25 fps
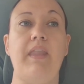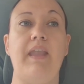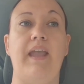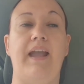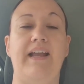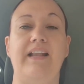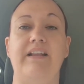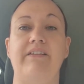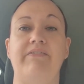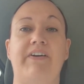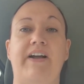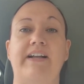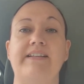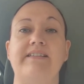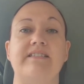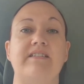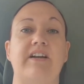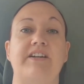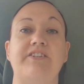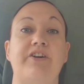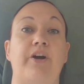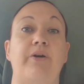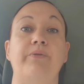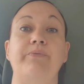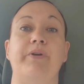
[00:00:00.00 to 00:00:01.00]
In the fact is
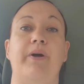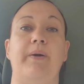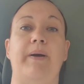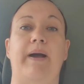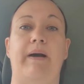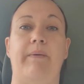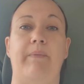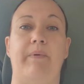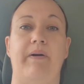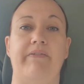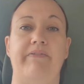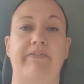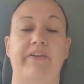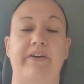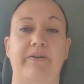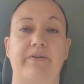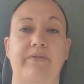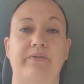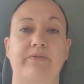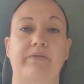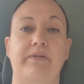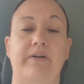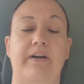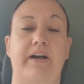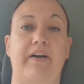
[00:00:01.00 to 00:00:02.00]
I don't know how I
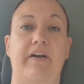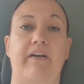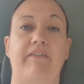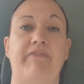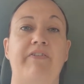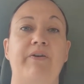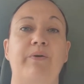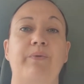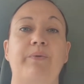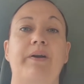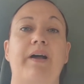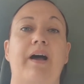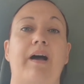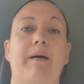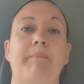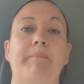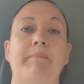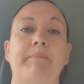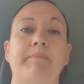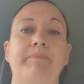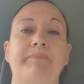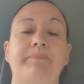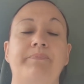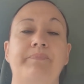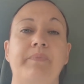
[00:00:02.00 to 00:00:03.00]
feel, and I feel
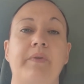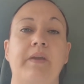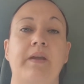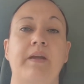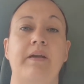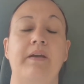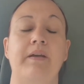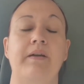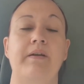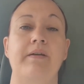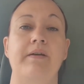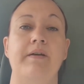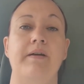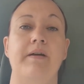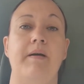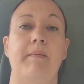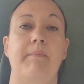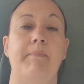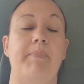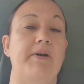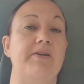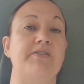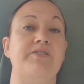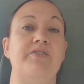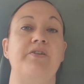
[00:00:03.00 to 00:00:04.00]
numb.
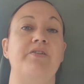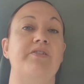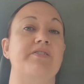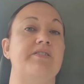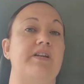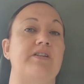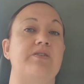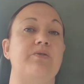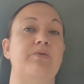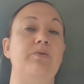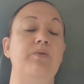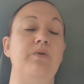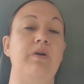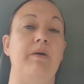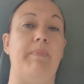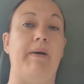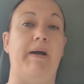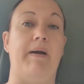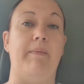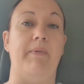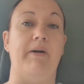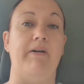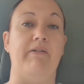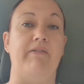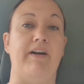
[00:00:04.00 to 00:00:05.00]
But as soon as I talk
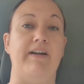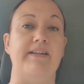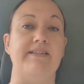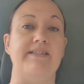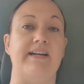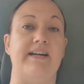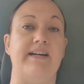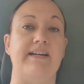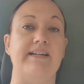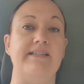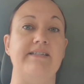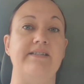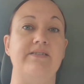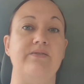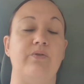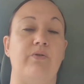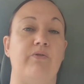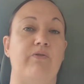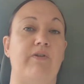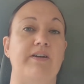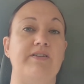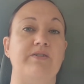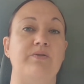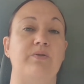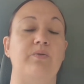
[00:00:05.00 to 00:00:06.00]
about my granddad
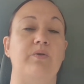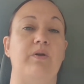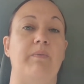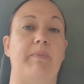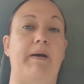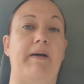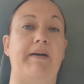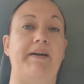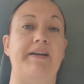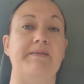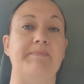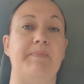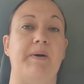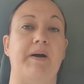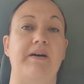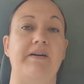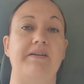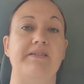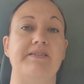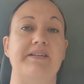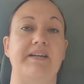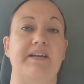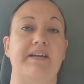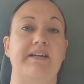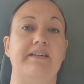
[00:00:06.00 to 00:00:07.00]
or I talk about his
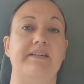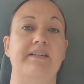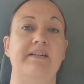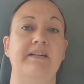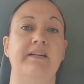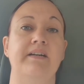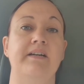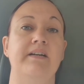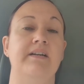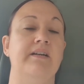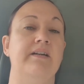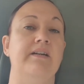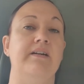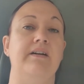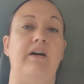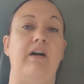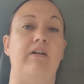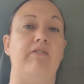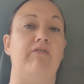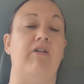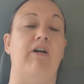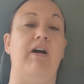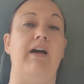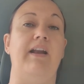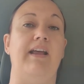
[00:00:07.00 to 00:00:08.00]
passing,
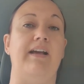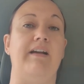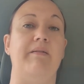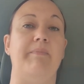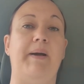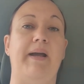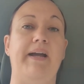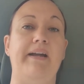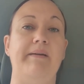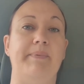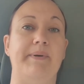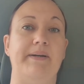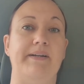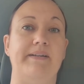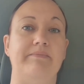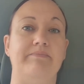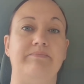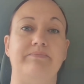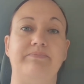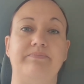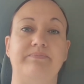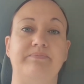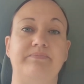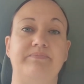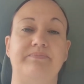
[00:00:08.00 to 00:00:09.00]
I cry like a baby.
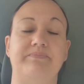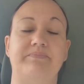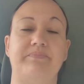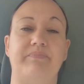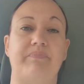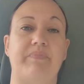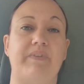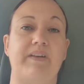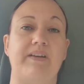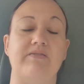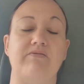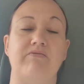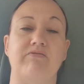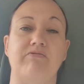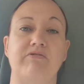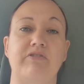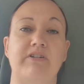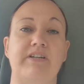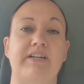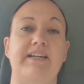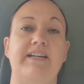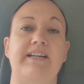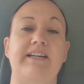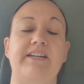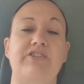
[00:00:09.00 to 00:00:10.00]
It's
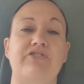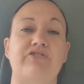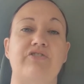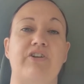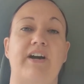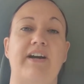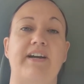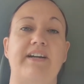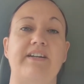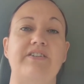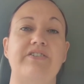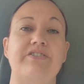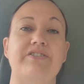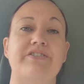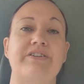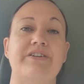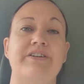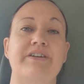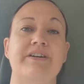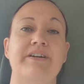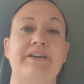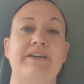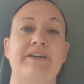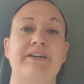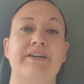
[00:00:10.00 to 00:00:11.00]
really strange.
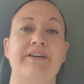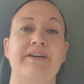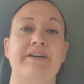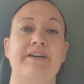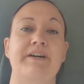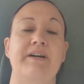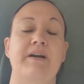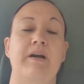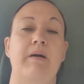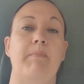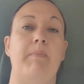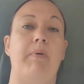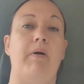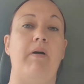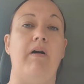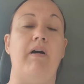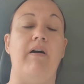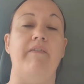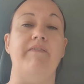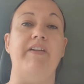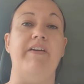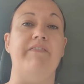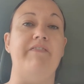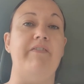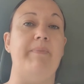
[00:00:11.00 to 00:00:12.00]
But
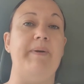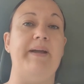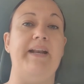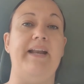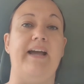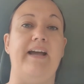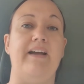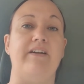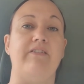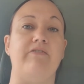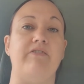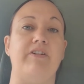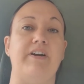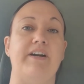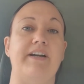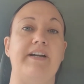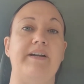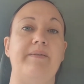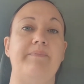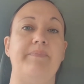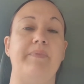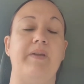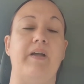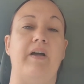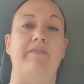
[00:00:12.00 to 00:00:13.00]
I've never been
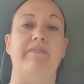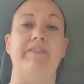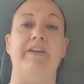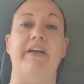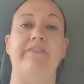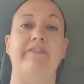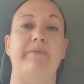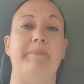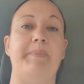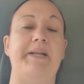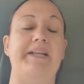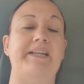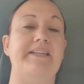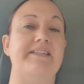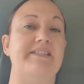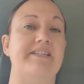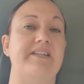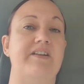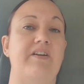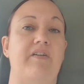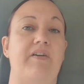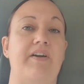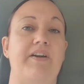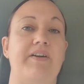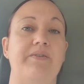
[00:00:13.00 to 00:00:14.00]
angry. I've never been in
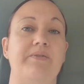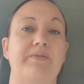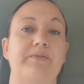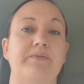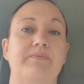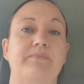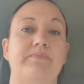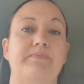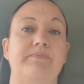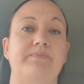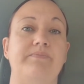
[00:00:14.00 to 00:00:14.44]
denial.